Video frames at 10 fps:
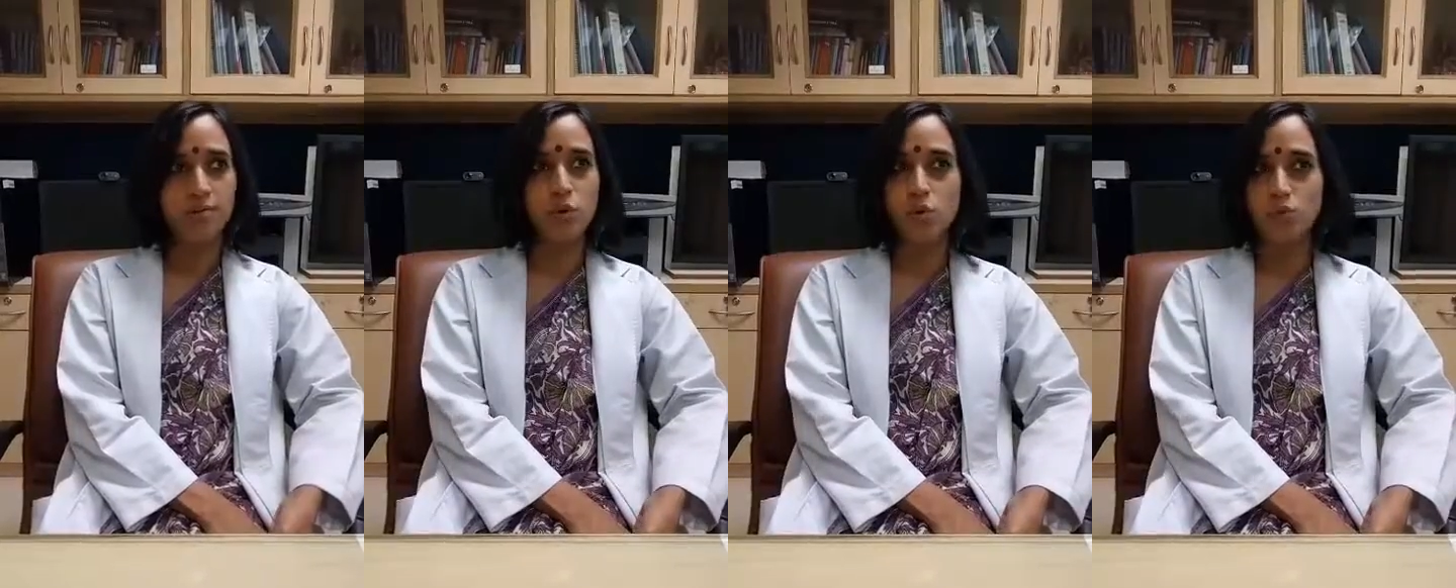
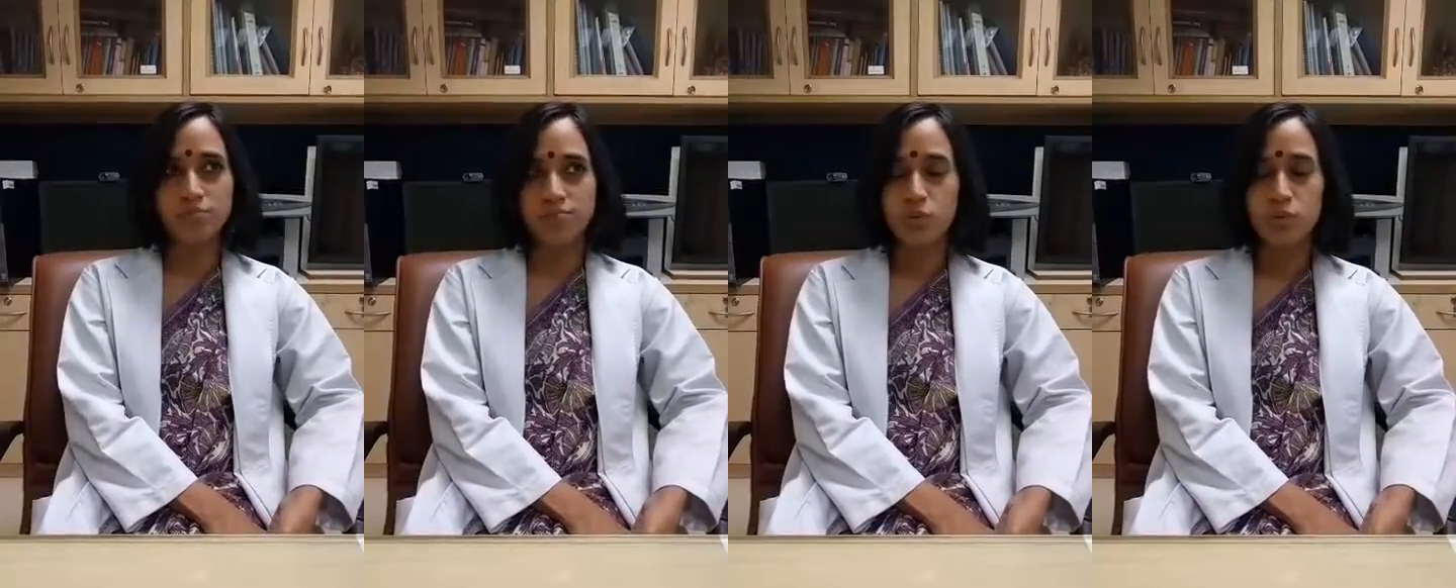go
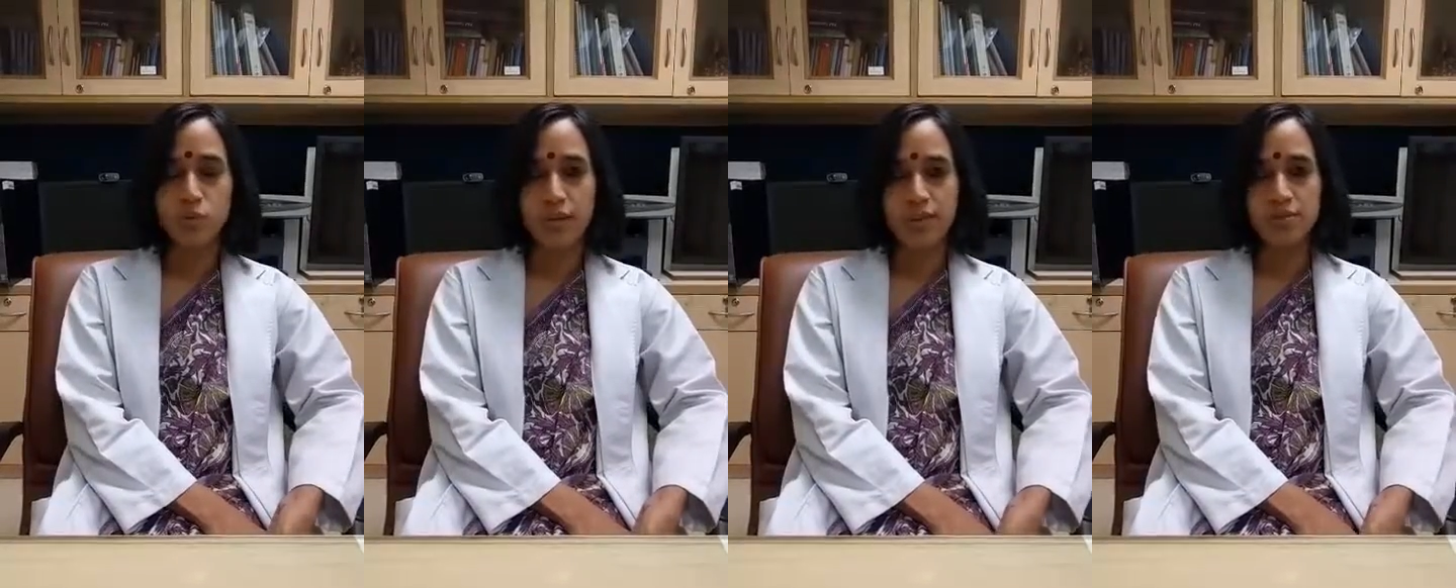lose
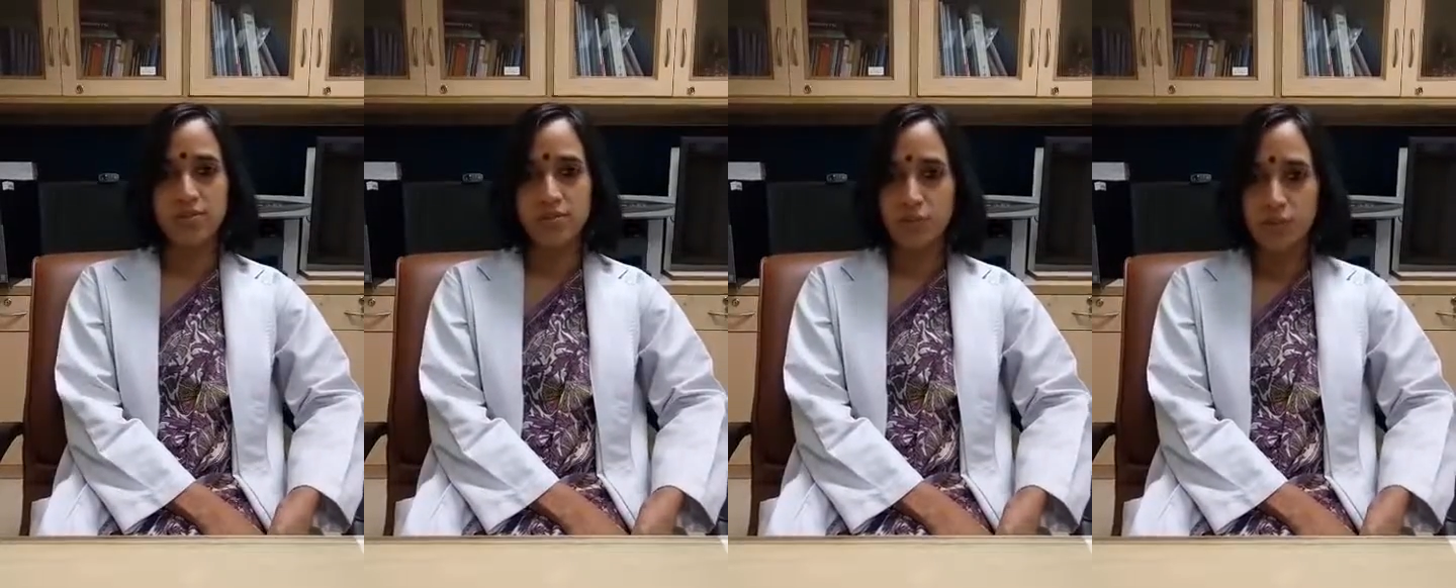weight,
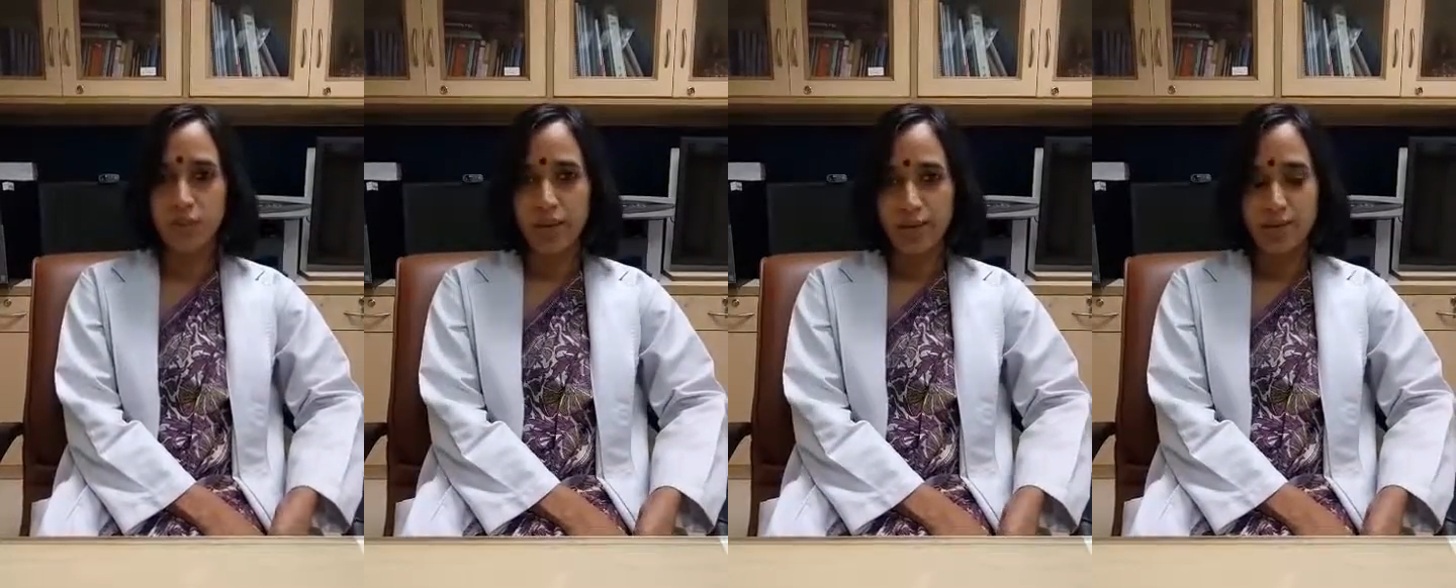reduce
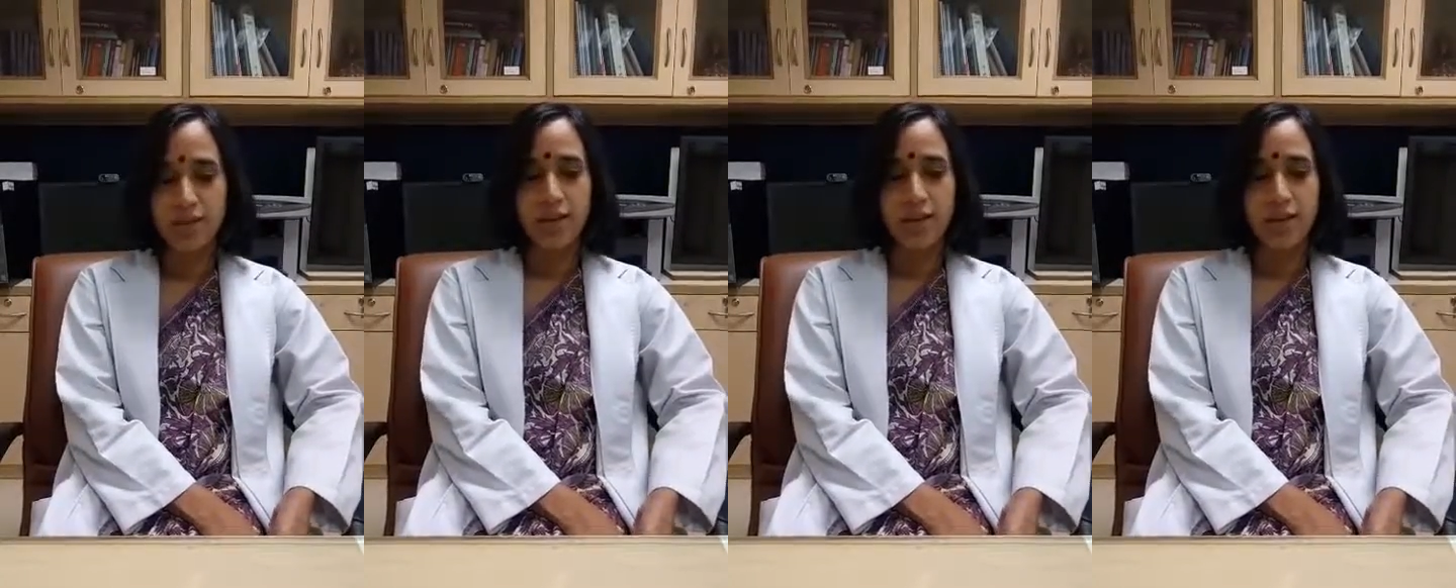weight.